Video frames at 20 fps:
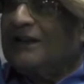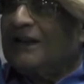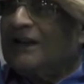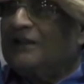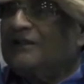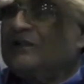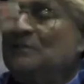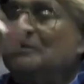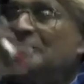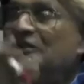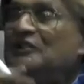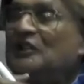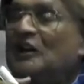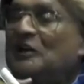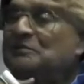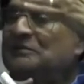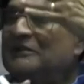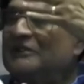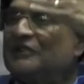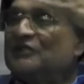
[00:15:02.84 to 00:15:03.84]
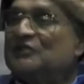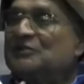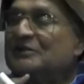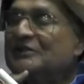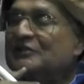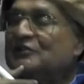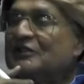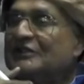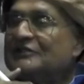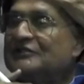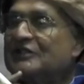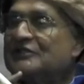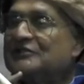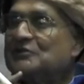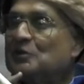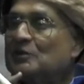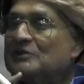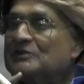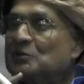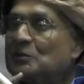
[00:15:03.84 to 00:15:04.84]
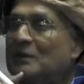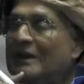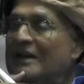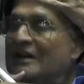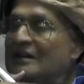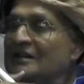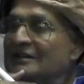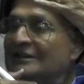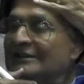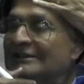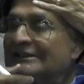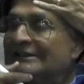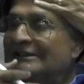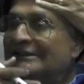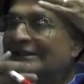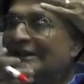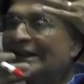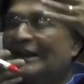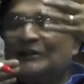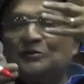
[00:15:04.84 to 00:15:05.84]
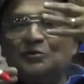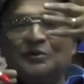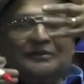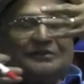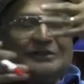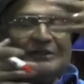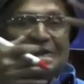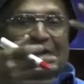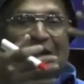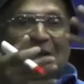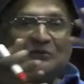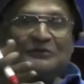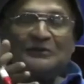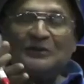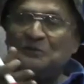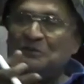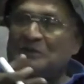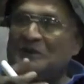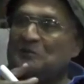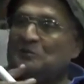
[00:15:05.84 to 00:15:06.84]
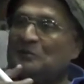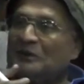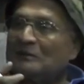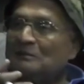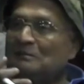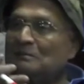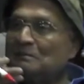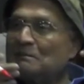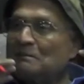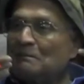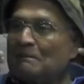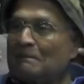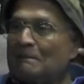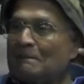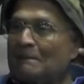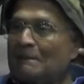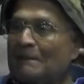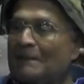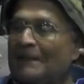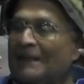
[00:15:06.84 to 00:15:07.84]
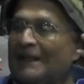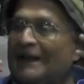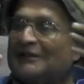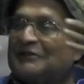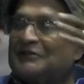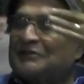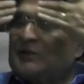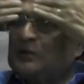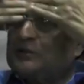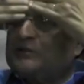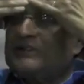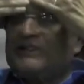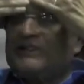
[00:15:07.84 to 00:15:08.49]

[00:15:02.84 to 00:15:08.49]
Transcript: and the V-naught distinction just goes away, and we feel love for people. And so